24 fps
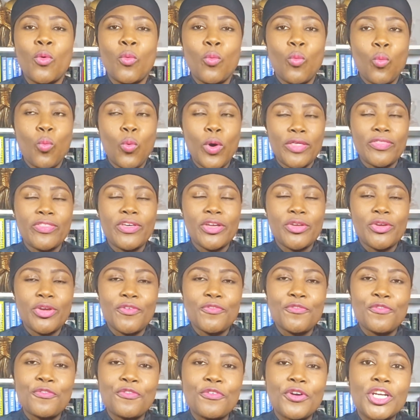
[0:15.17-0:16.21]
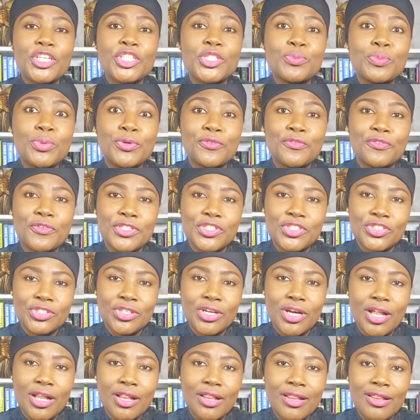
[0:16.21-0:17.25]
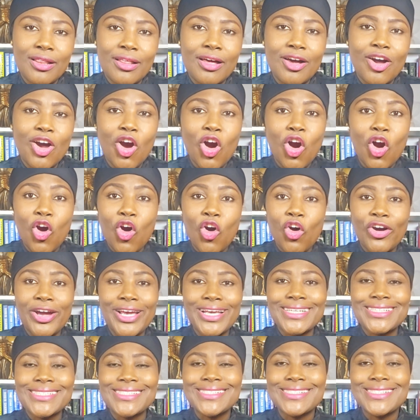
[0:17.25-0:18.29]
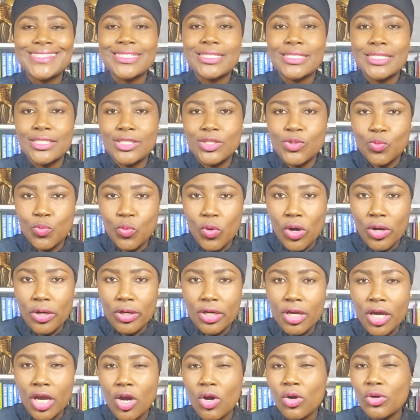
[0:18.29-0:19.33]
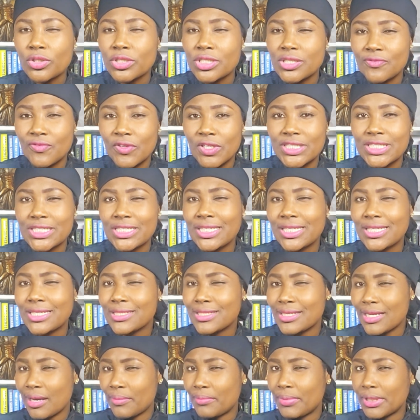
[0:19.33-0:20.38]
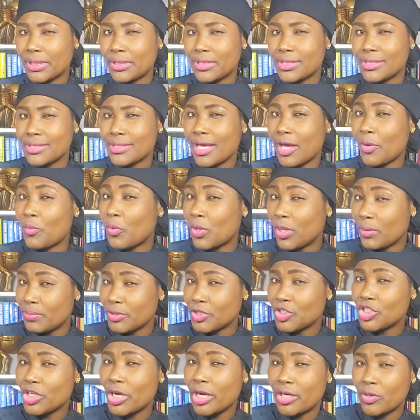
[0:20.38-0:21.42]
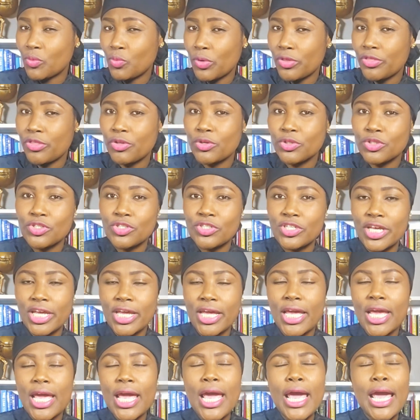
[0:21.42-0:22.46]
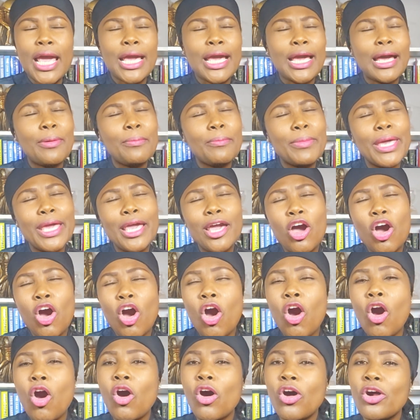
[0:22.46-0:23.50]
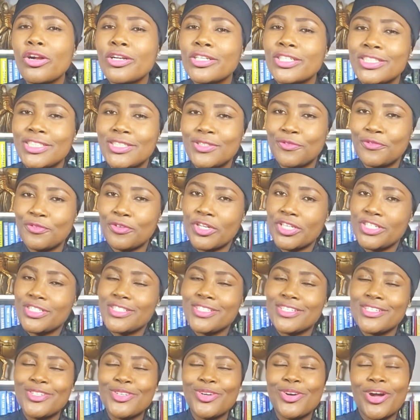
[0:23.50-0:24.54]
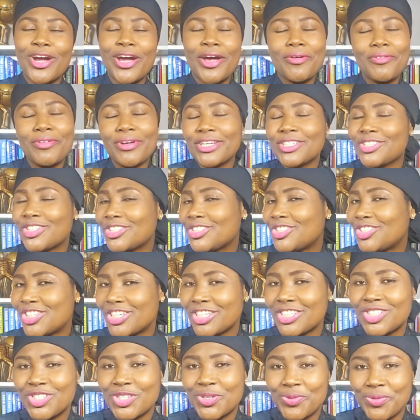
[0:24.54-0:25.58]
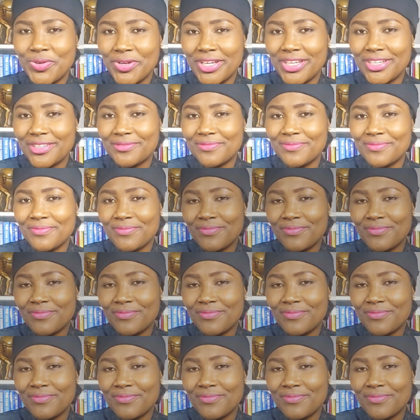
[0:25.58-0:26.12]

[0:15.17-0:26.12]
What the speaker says: Whether you're a fresh professional or a seasoned one, cultivating these habits I will be sharing with you today can make all the difference in your career trajectory.